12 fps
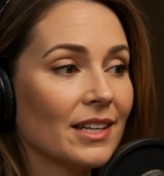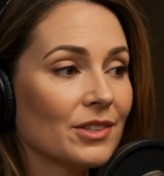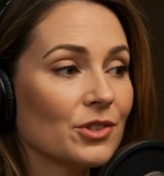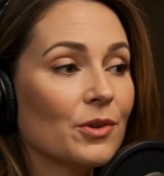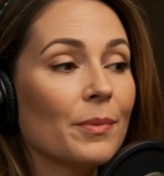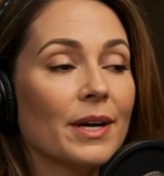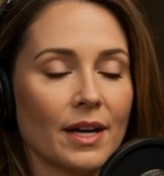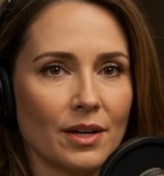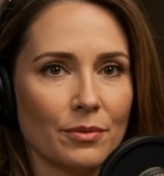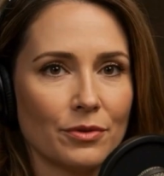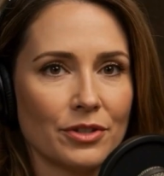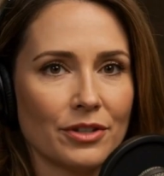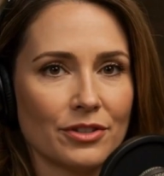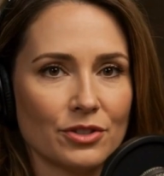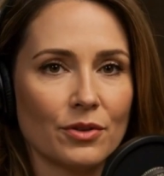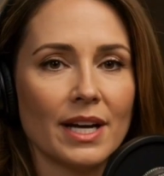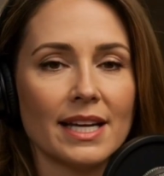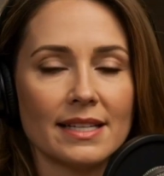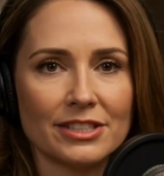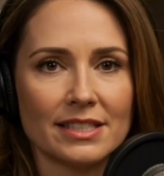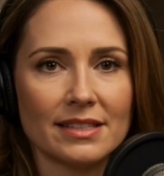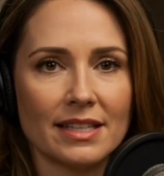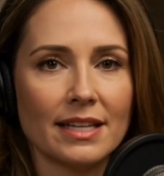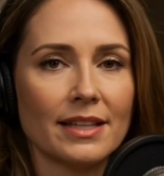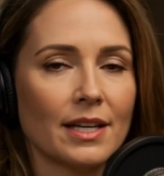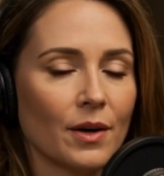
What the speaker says: you become the threat that their